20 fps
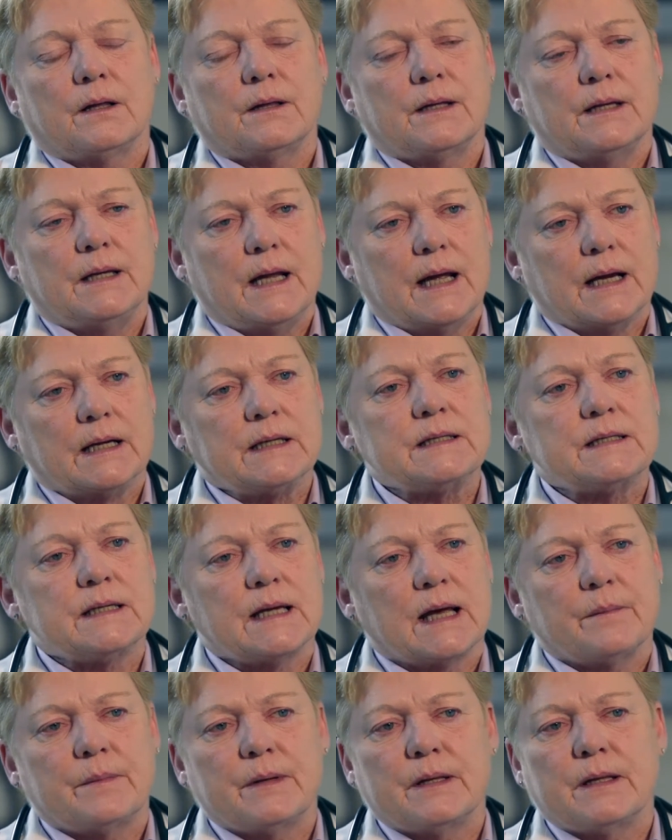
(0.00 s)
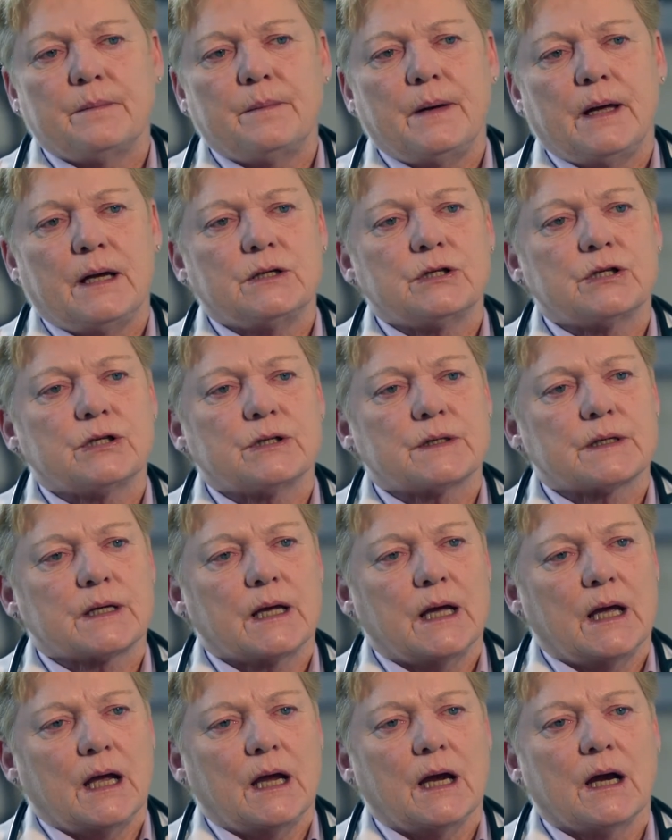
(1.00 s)
the next step in the patient's
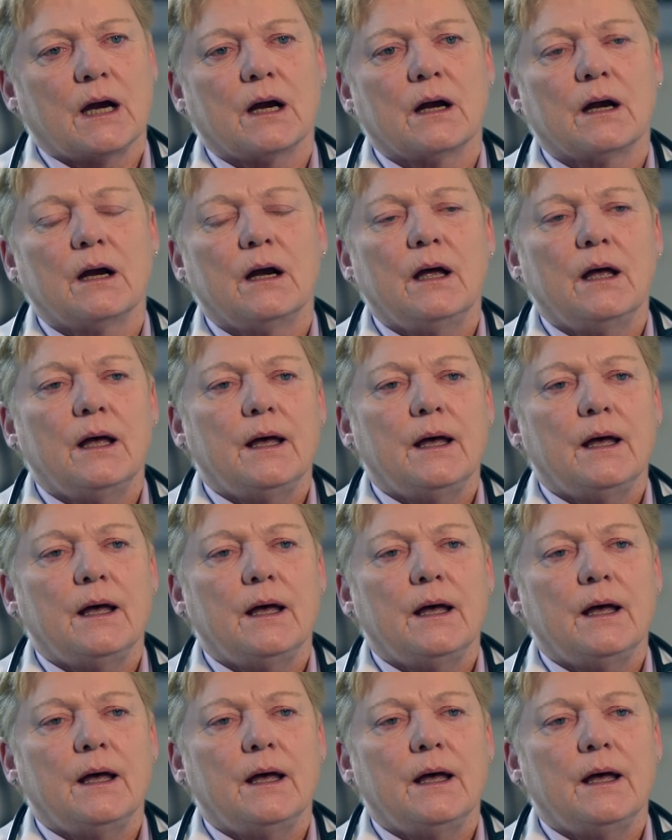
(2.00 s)
care.